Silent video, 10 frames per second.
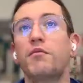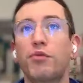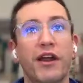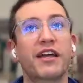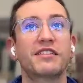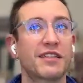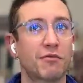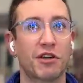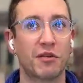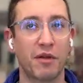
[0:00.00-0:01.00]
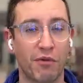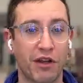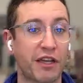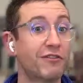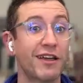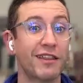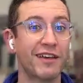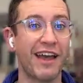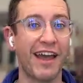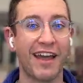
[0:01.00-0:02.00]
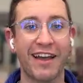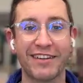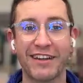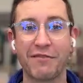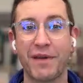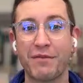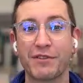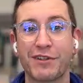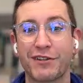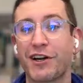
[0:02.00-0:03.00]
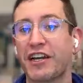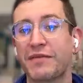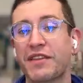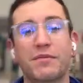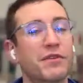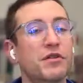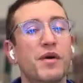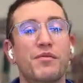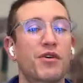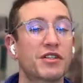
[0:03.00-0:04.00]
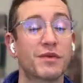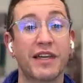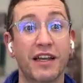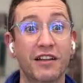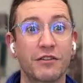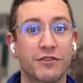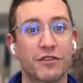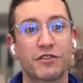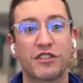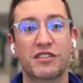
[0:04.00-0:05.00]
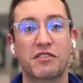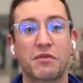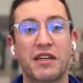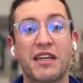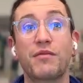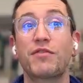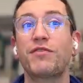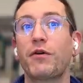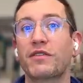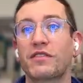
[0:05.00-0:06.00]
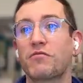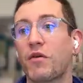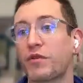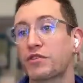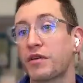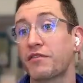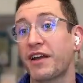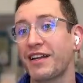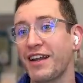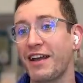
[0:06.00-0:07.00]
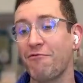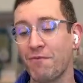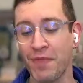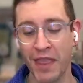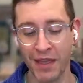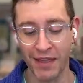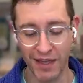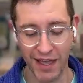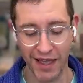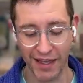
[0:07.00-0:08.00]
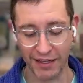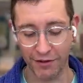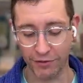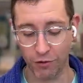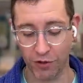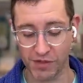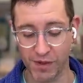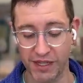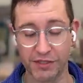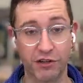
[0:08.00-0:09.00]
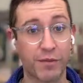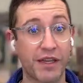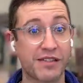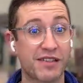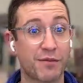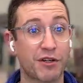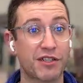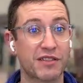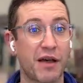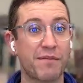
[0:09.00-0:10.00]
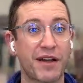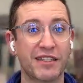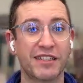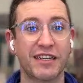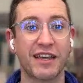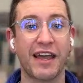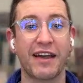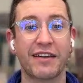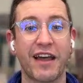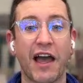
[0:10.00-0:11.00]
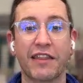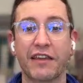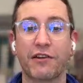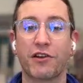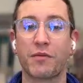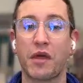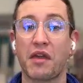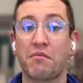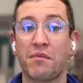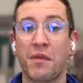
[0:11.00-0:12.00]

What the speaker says: brands that we're going to be working with. And we will start talking about them a little bit more as we get closer, just so that we can keep the focus on what we're doing right now. And of course, because European summer is amongst it, and I think you're going to be